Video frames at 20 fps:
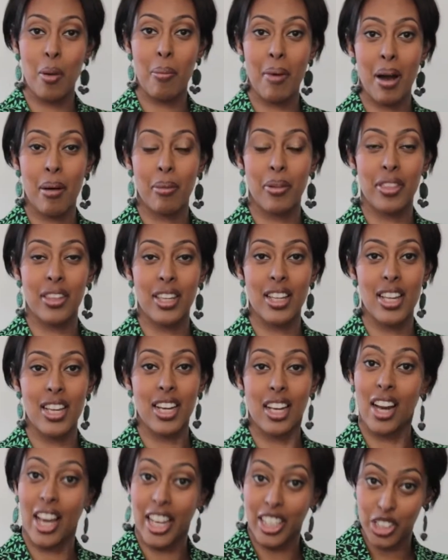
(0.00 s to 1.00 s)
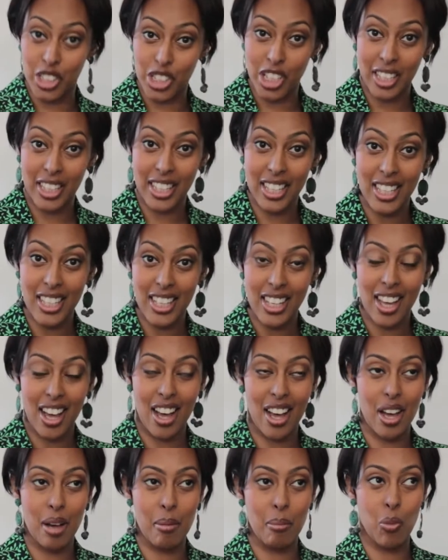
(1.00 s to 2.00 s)
about the client journey,
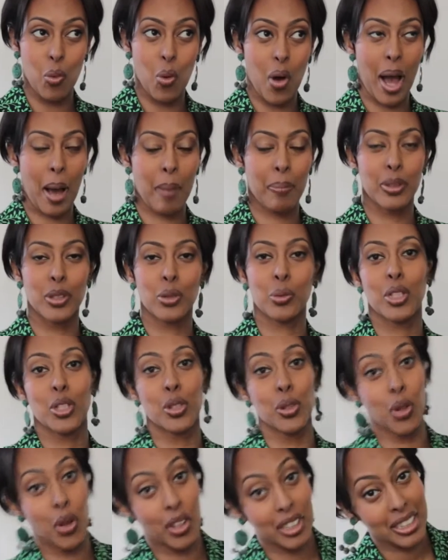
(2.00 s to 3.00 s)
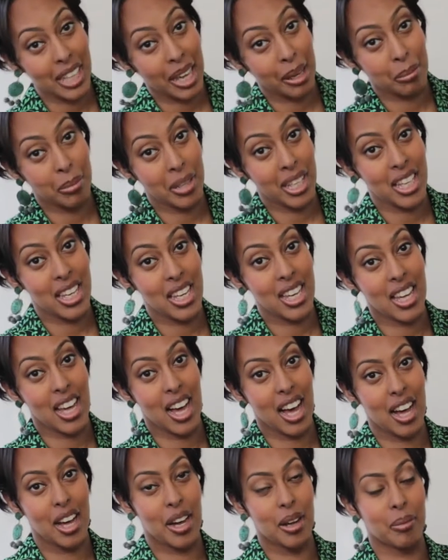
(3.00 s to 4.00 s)
what happens when you contact me.
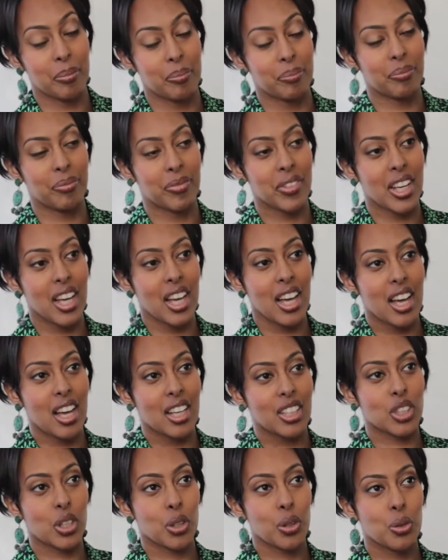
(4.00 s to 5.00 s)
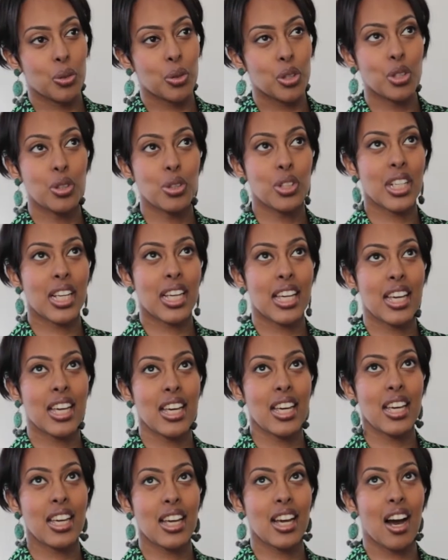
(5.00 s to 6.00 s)
So
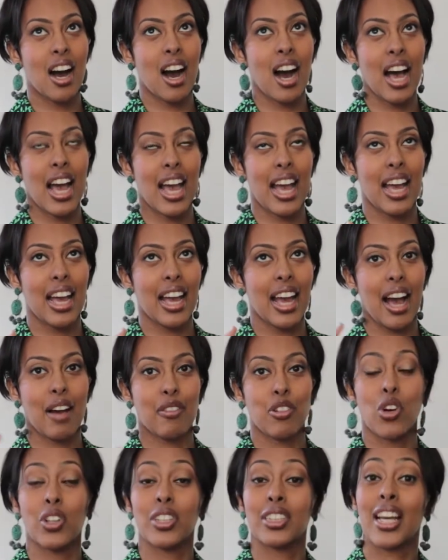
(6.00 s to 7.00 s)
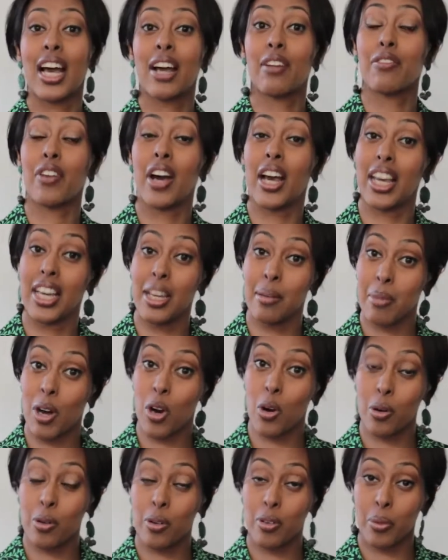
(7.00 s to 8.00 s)
usually I have contact via
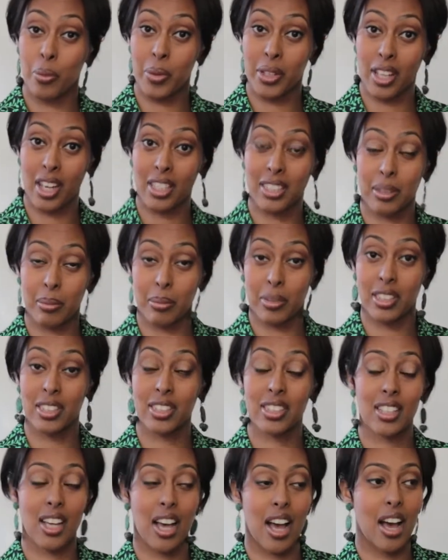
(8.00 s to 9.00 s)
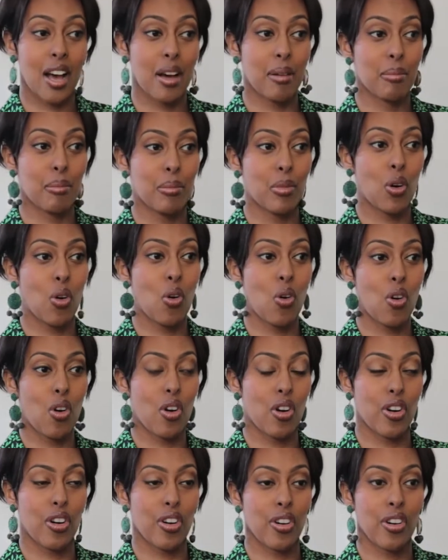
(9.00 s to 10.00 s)
email with customers
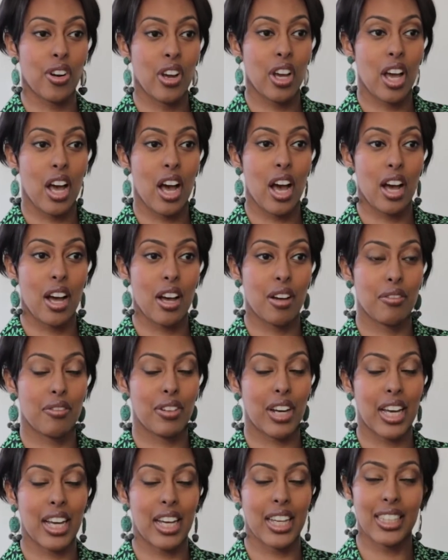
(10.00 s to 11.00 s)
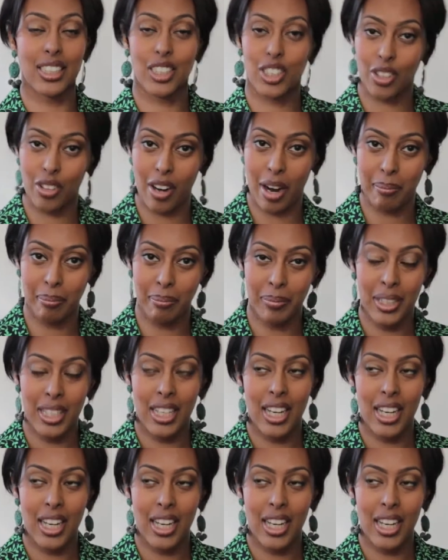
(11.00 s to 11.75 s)
or via Instagram.